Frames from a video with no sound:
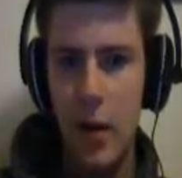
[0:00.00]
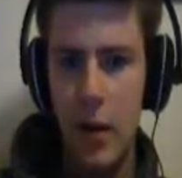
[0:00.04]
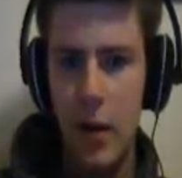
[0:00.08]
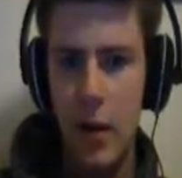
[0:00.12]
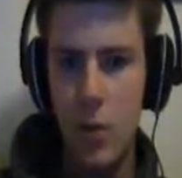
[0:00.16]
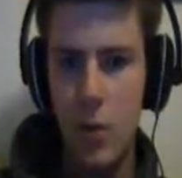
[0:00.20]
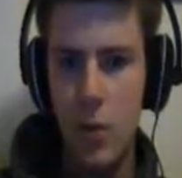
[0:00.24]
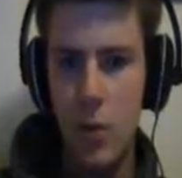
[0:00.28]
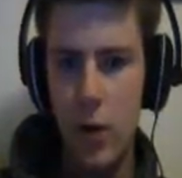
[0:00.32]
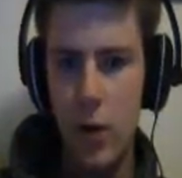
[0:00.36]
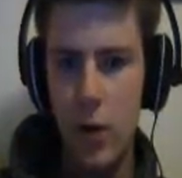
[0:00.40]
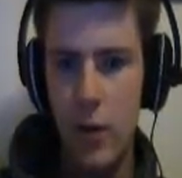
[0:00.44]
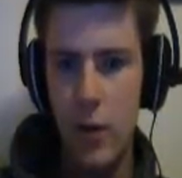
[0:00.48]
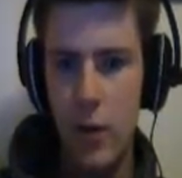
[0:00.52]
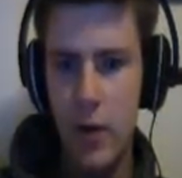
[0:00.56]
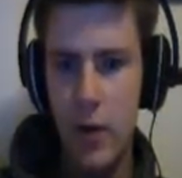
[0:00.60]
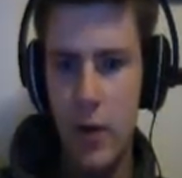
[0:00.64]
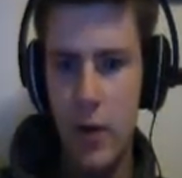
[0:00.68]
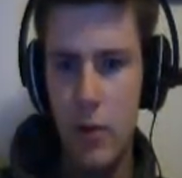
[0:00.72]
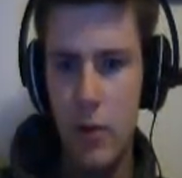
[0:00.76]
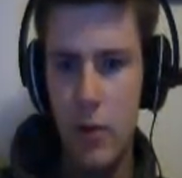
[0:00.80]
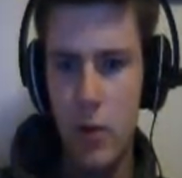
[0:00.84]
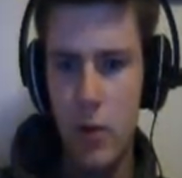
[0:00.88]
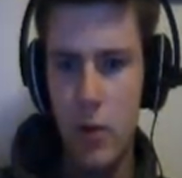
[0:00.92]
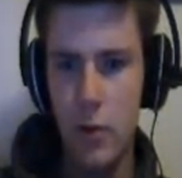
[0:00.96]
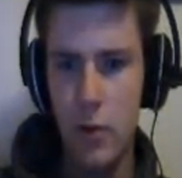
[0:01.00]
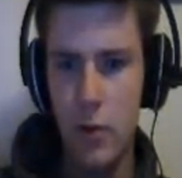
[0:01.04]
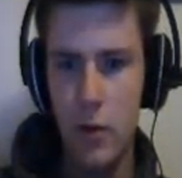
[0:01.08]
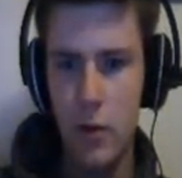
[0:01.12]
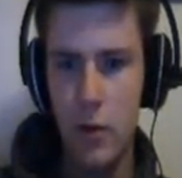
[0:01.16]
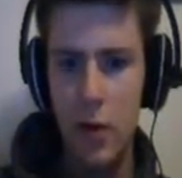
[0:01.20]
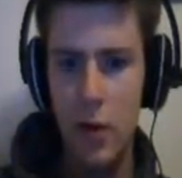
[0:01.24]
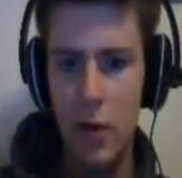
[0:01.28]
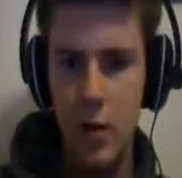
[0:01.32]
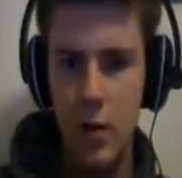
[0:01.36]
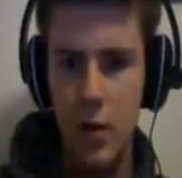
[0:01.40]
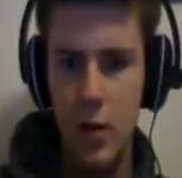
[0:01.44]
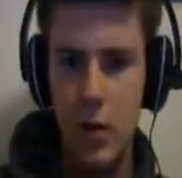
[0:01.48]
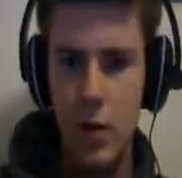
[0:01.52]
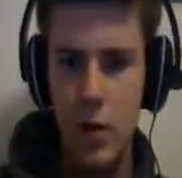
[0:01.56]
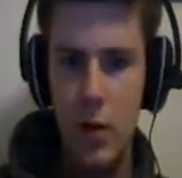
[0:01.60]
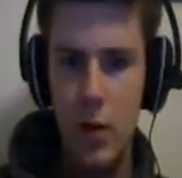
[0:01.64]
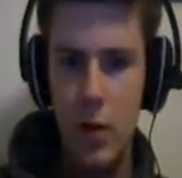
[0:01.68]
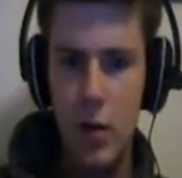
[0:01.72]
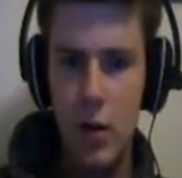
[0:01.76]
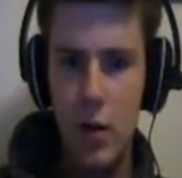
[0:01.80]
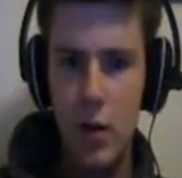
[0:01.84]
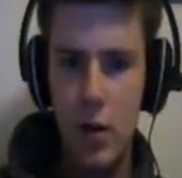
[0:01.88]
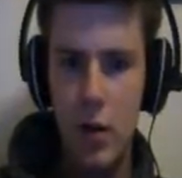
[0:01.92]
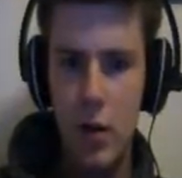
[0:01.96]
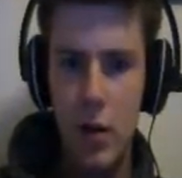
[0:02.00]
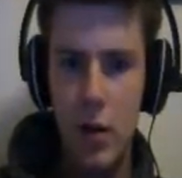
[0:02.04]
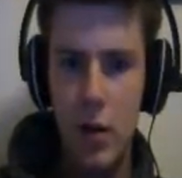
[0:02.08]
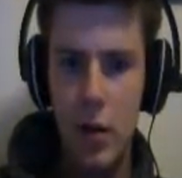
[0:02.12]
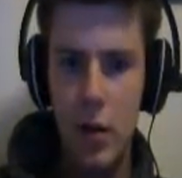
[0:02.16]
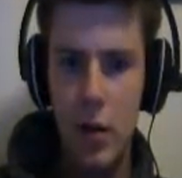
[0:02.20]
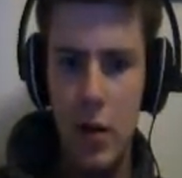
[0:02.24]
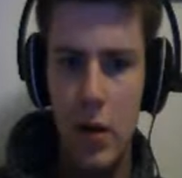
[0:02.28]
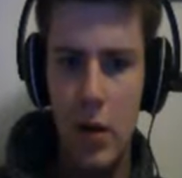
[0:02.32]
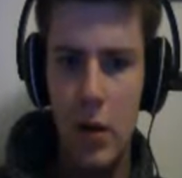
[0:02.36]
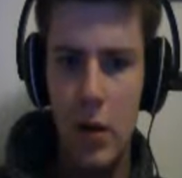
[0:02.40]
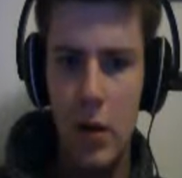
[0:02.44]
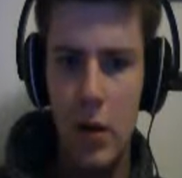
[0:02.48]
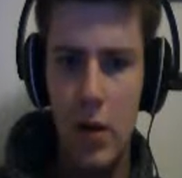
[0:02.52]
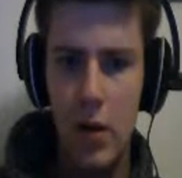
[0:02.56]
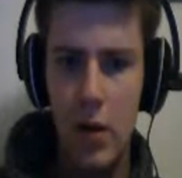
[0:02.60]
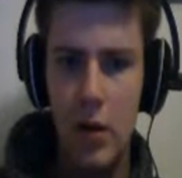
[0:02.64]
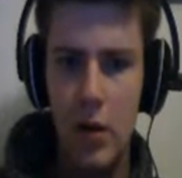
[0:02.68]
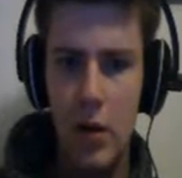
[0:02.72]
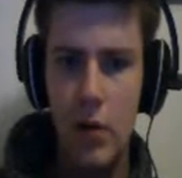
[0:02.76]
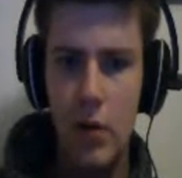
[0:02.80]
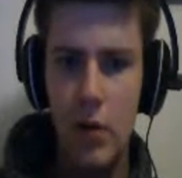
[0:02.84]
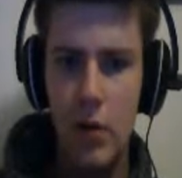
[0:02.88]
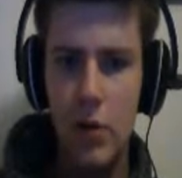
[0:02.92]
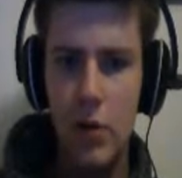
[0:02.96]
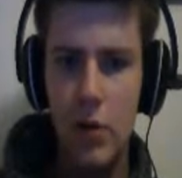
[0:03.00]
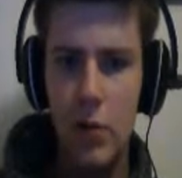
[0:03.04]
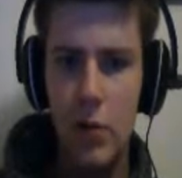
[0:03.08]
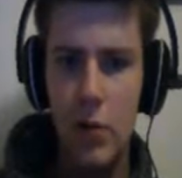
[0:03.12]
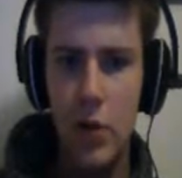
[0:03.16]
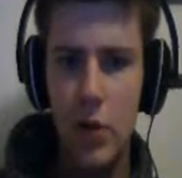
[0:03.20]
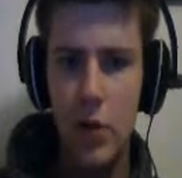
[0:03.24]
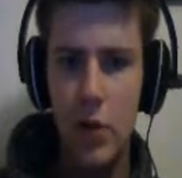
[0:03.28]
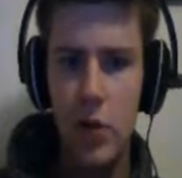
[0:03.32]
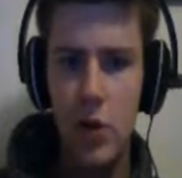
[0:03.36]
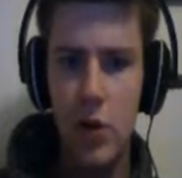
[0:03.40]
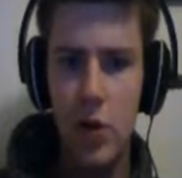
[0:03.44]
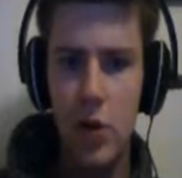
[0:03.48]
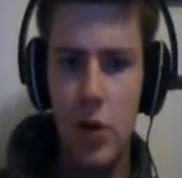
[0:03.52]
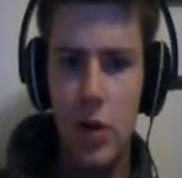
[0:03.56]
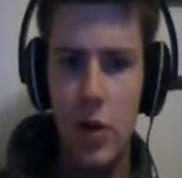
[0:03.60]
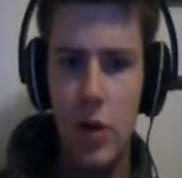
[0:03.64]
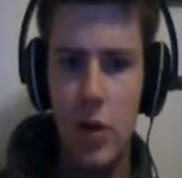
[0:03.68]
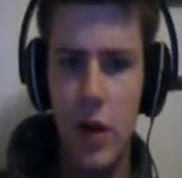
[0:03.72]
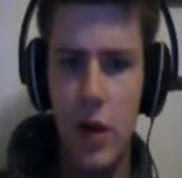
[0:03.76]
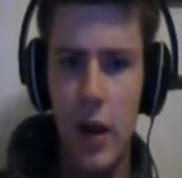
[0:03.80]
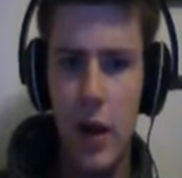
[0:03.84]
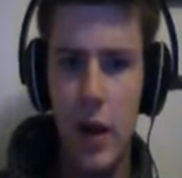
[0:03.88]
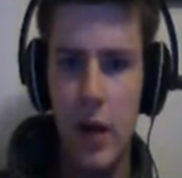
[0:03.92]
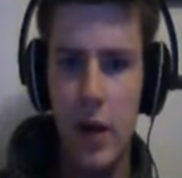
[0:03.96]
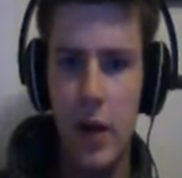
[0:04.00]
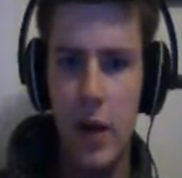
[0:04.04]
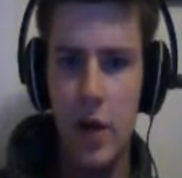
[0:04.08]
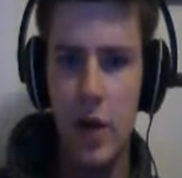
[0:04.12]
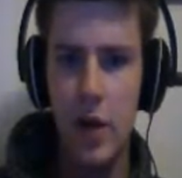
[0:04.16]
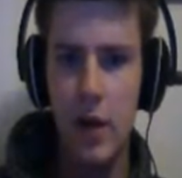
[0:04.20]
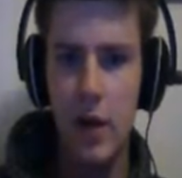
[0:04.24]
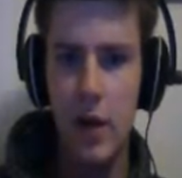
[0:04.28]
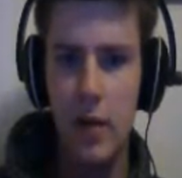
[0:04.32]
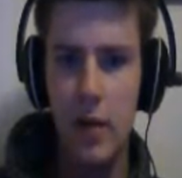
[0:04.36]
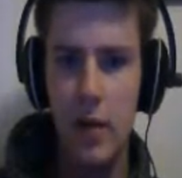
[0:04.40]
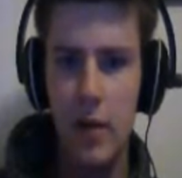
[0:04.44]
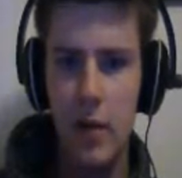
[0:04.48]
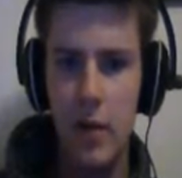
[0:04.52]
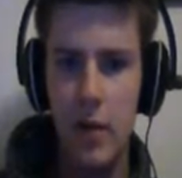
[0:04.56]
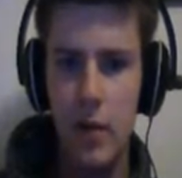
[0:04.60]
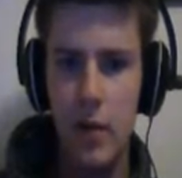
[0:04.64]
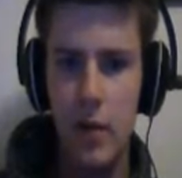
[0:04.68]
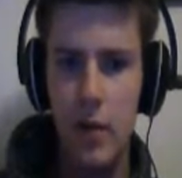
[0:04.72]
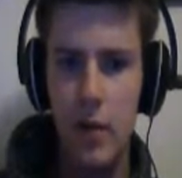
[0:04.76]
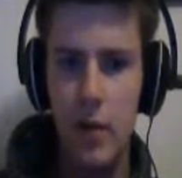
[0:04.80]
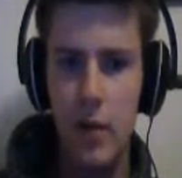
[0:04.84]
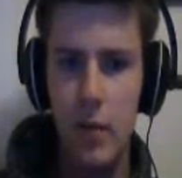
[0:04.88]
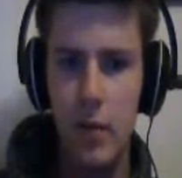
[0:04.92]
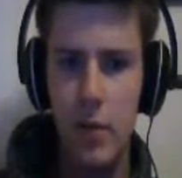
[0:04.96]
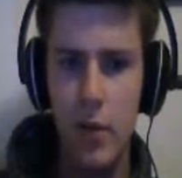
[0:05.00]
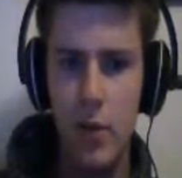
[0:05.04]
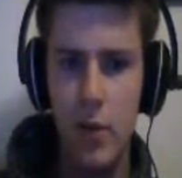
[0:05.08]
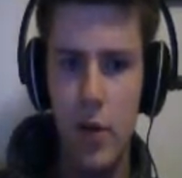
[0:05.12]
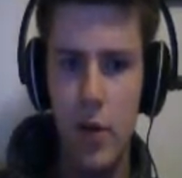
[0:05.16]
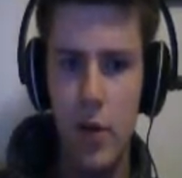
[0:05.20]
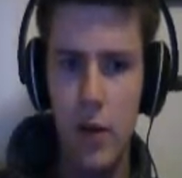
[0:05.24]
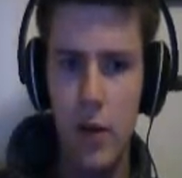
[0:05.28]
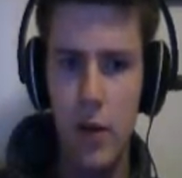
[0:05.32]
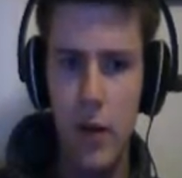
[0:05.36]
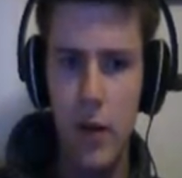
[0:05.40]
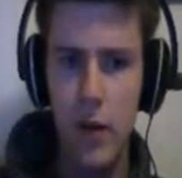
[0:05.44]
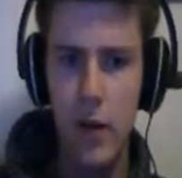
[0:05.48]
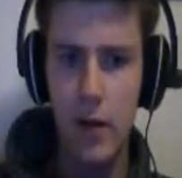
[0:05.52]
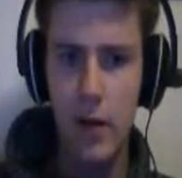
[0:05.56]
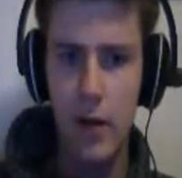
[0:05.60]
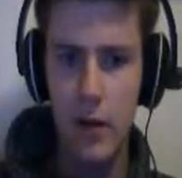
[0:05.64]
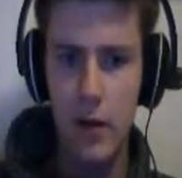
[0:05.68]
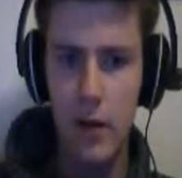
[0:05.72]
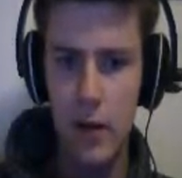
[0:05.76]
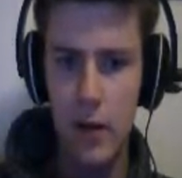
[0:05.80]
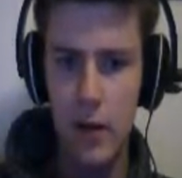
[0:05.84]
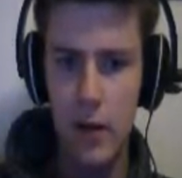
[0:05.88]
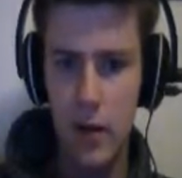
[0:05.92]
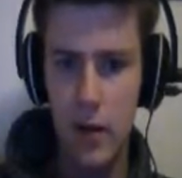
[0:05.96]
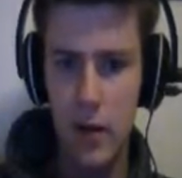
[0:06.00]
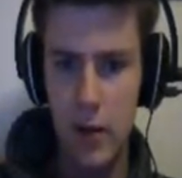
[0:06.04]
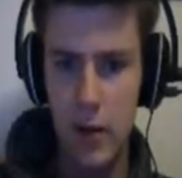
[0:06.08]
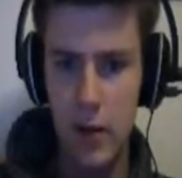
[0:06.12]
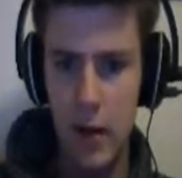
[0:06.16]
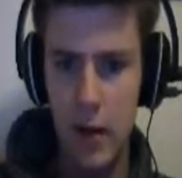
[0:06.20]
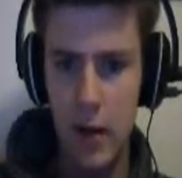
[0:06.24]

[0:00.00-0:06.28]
in one of these rooms. This is a room with just a cage in it, but nothing else.